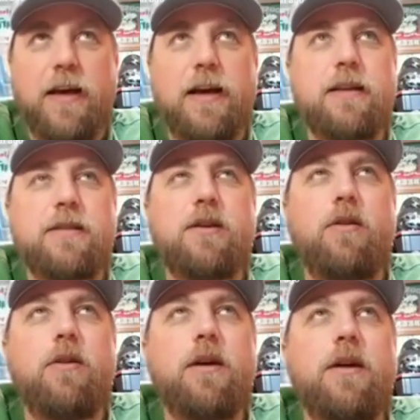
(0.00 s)
Yeah,
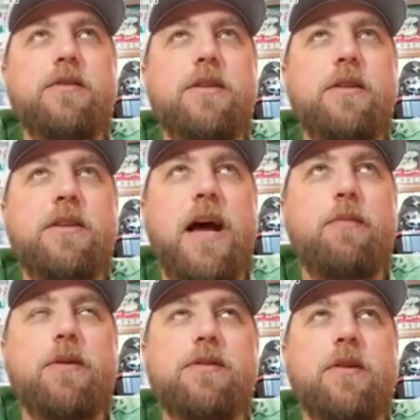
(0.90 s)
so I was
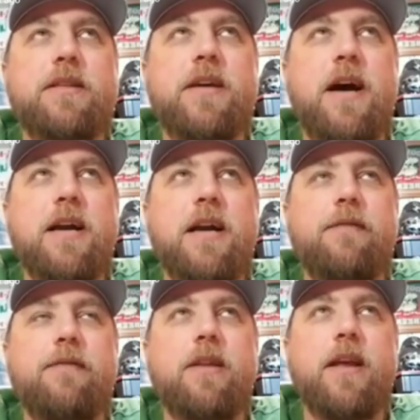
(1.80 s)
topwater. So like
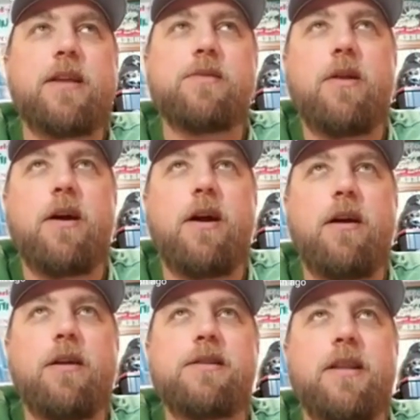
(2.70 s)
Tonka, I feel like is one of the
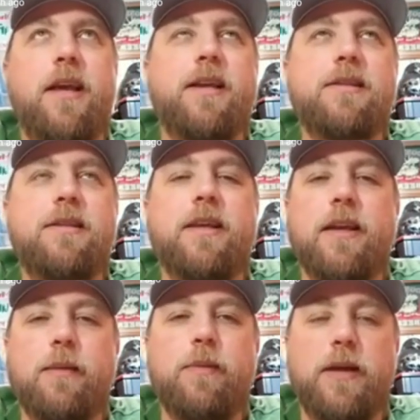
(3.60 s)
hardest lakes
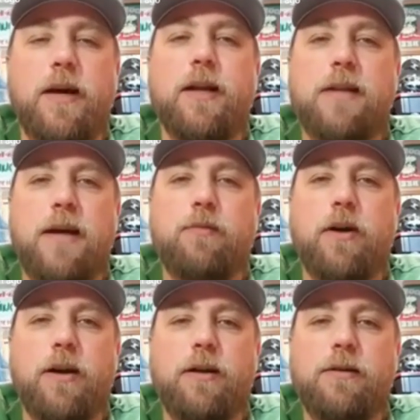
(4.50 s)
to get bit on a
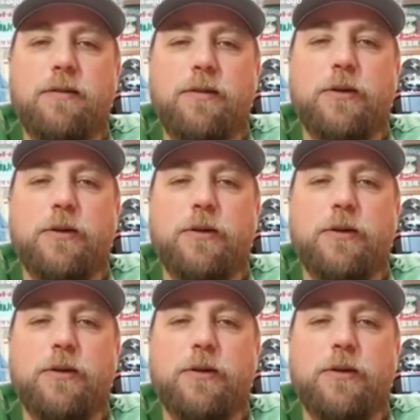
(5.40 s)
topwater.